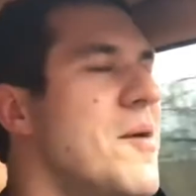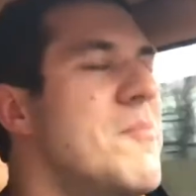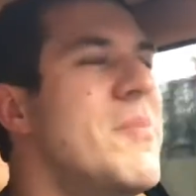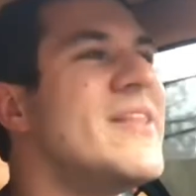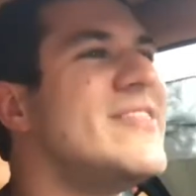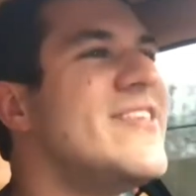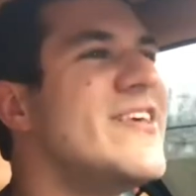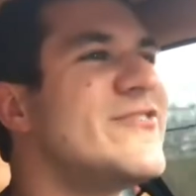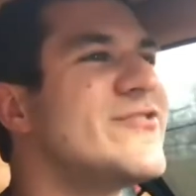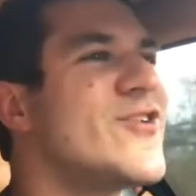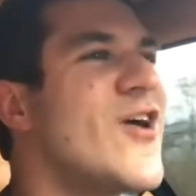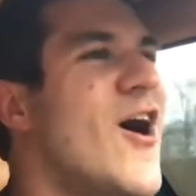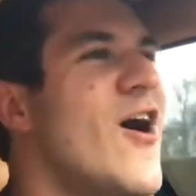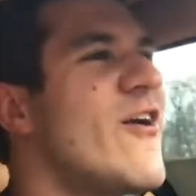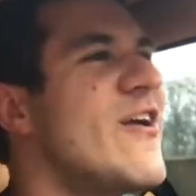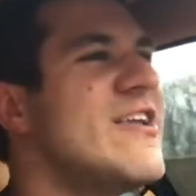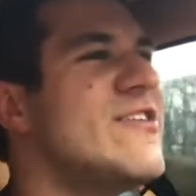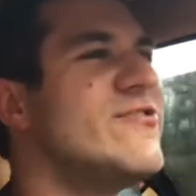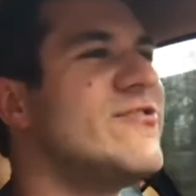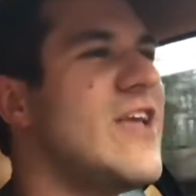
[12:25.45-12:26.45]
But this
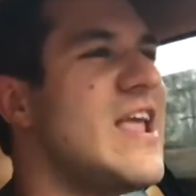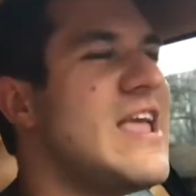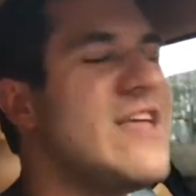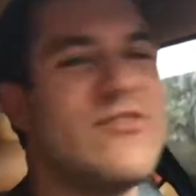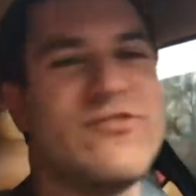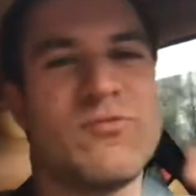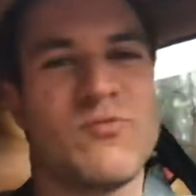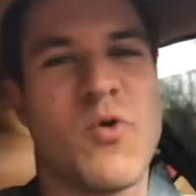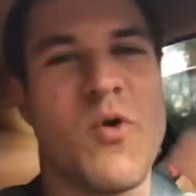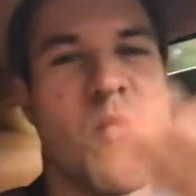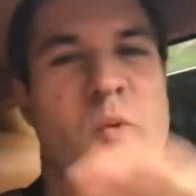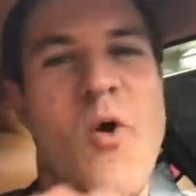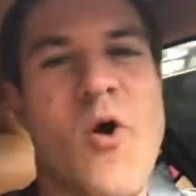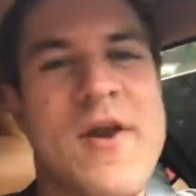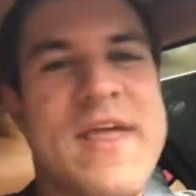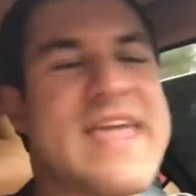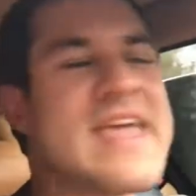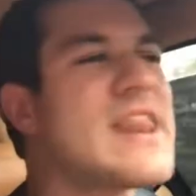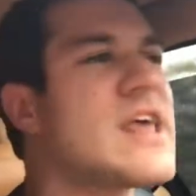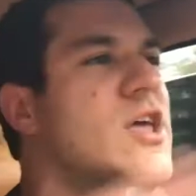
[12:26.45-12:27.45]
car is
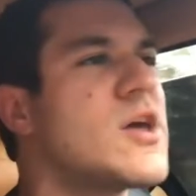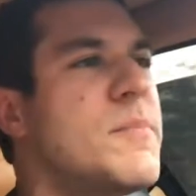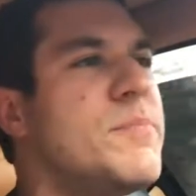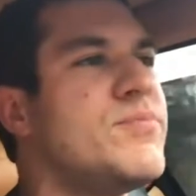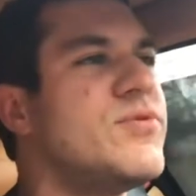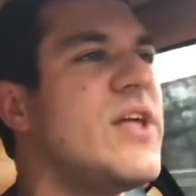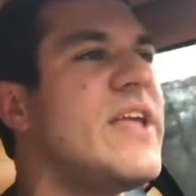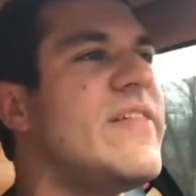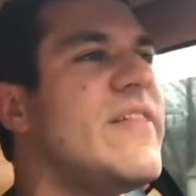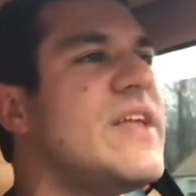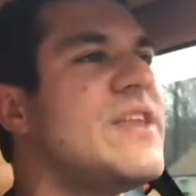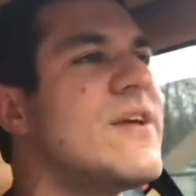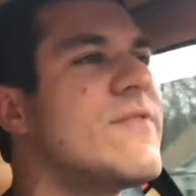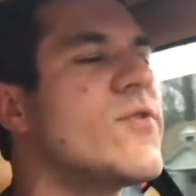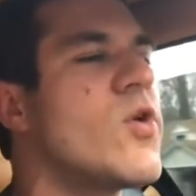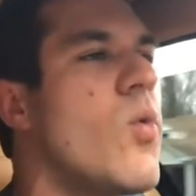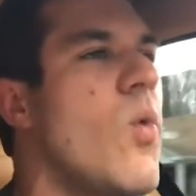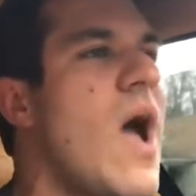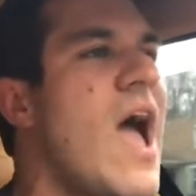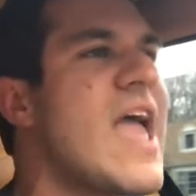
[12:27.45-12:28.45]
rewarding in a completely
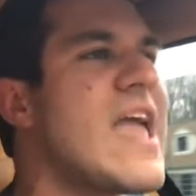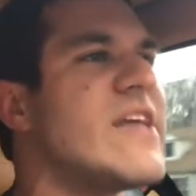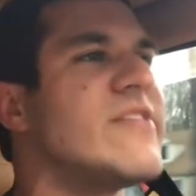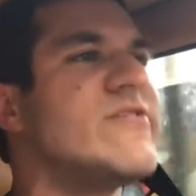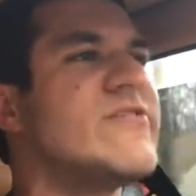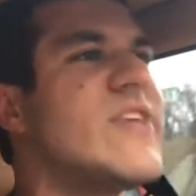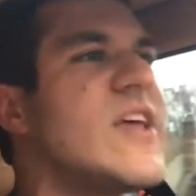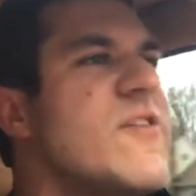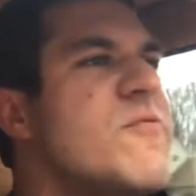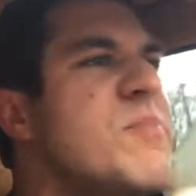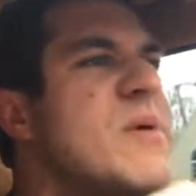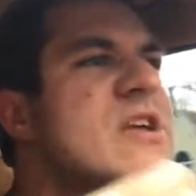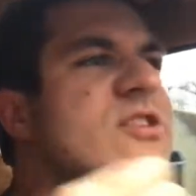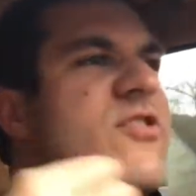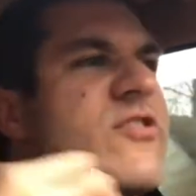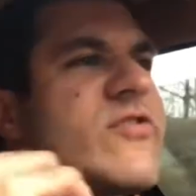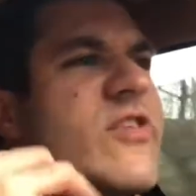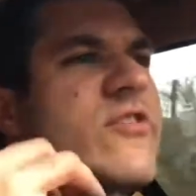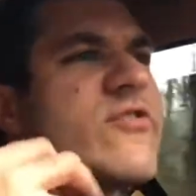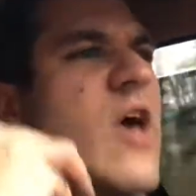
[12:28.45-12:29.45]
different way. Instead of being
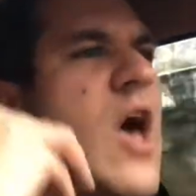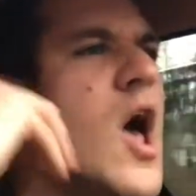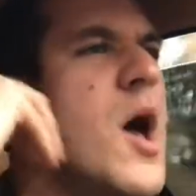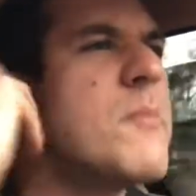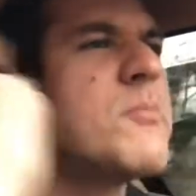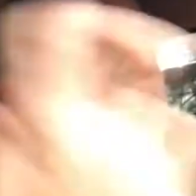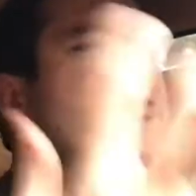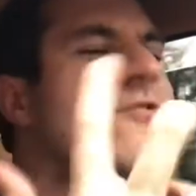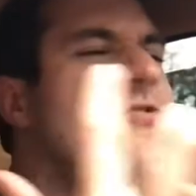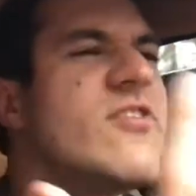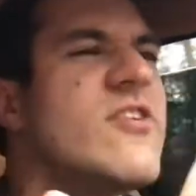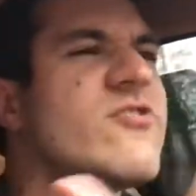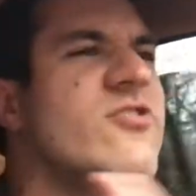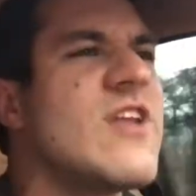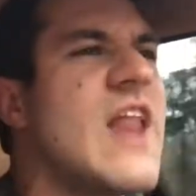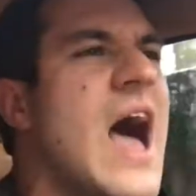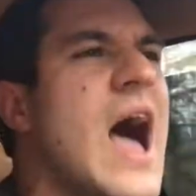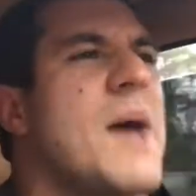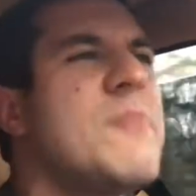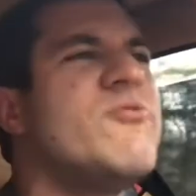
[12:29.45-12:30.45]
just this
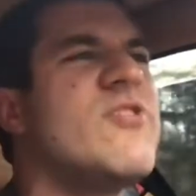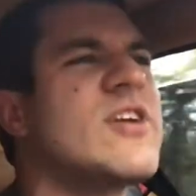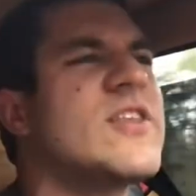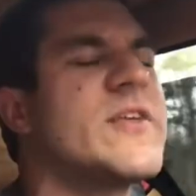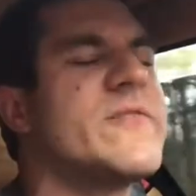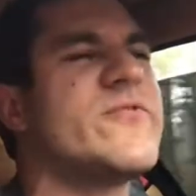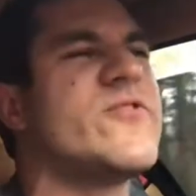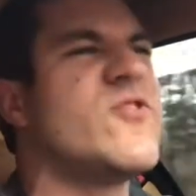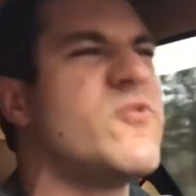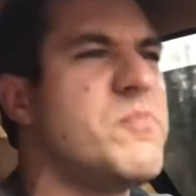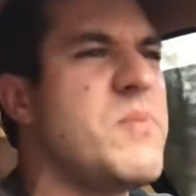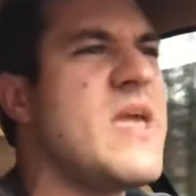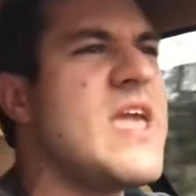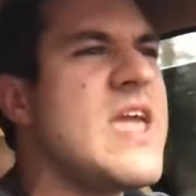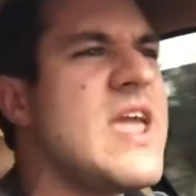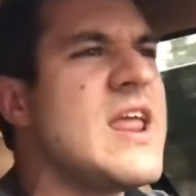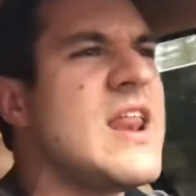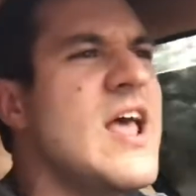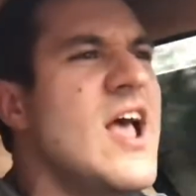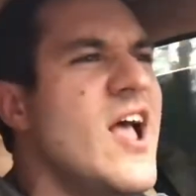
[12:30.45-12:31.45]
precision object of
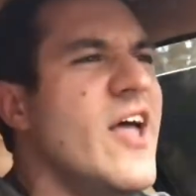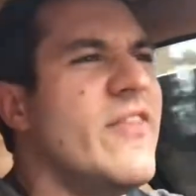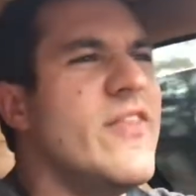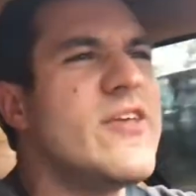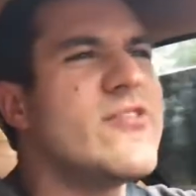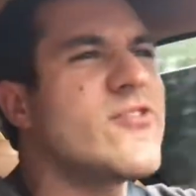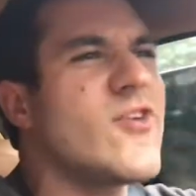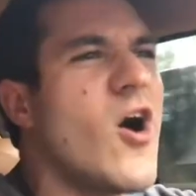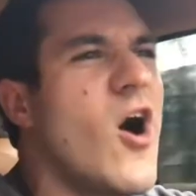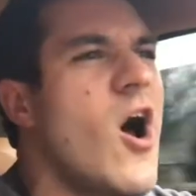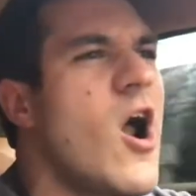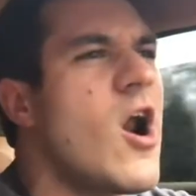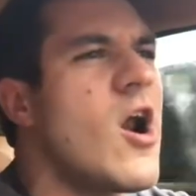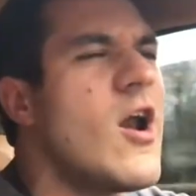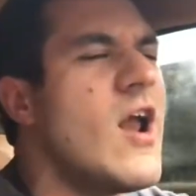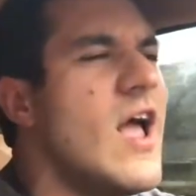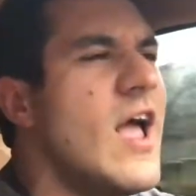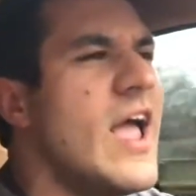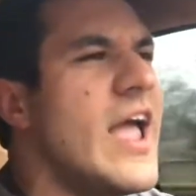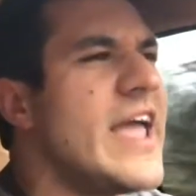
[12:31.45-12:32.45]
speed, this
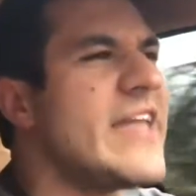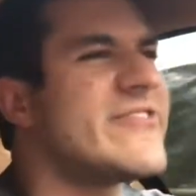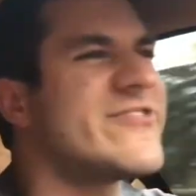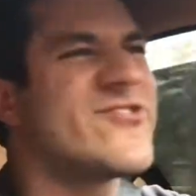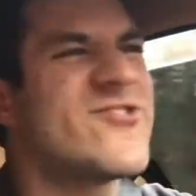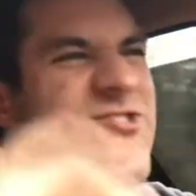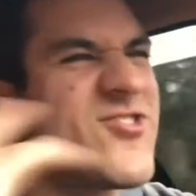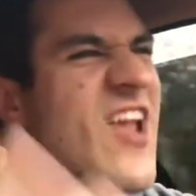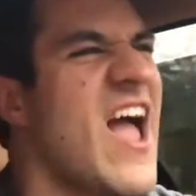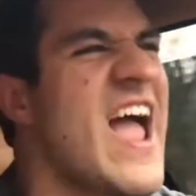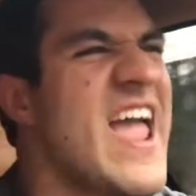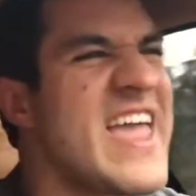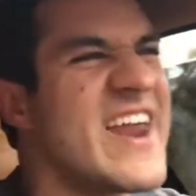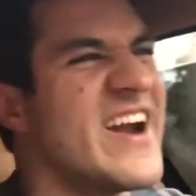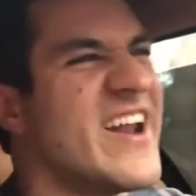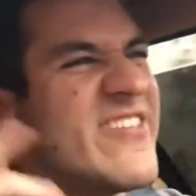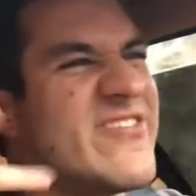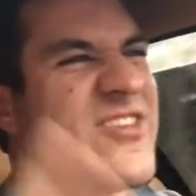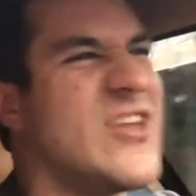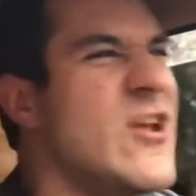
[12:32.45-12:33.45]
car, it's
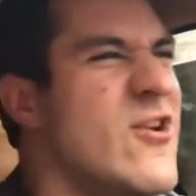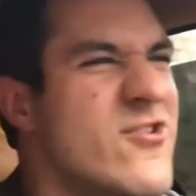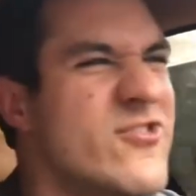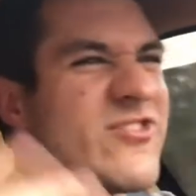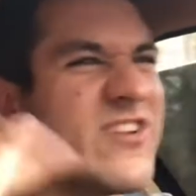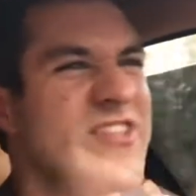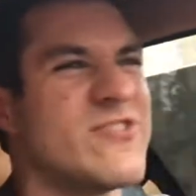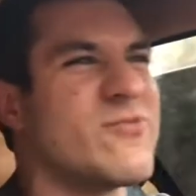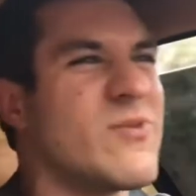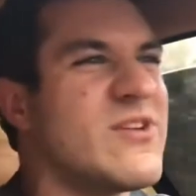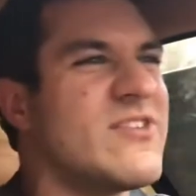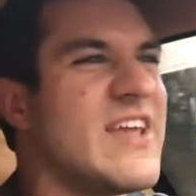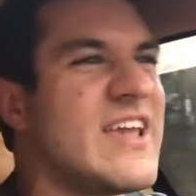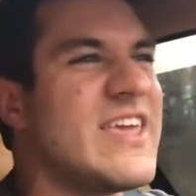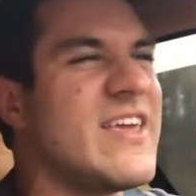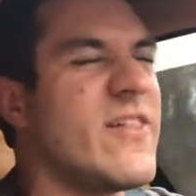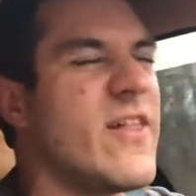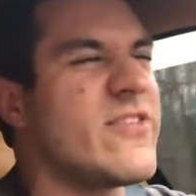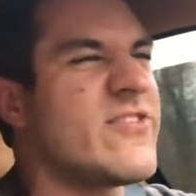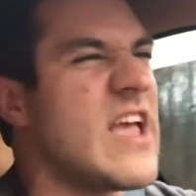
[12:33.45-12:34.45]
giant and it's huge and it's
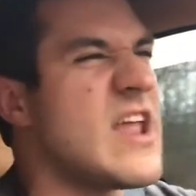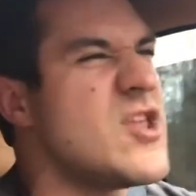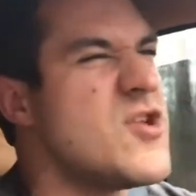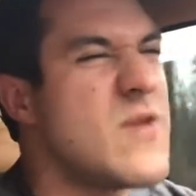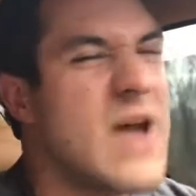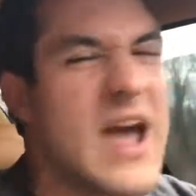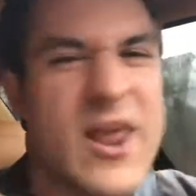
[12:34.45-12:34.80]
ridiculous and you